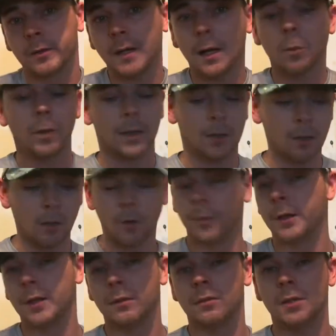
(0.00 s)
that way. You know
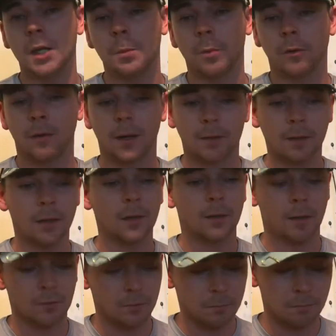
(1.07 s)
that it's deeper right there, and
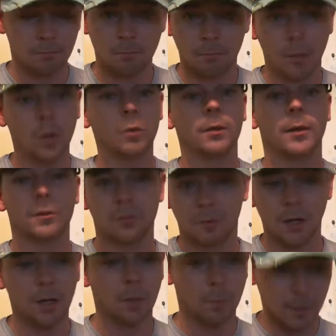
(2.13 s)
there's
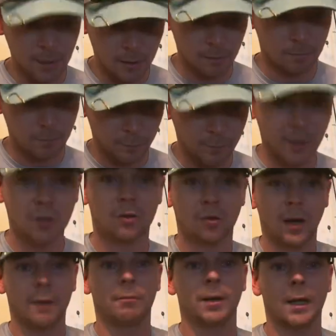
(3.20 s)
going to be fish
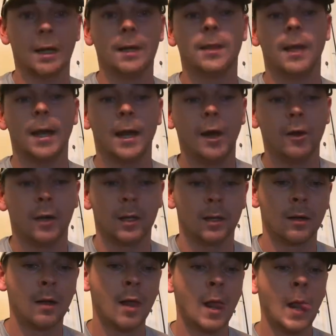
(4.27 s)
traffic in that area.
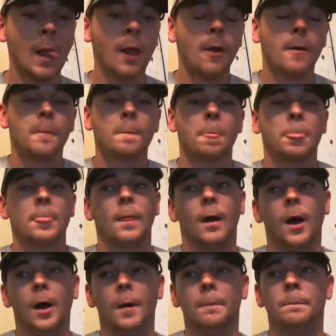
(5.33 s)

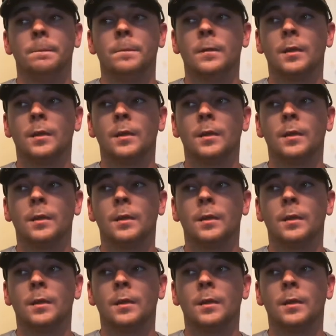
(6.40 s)
When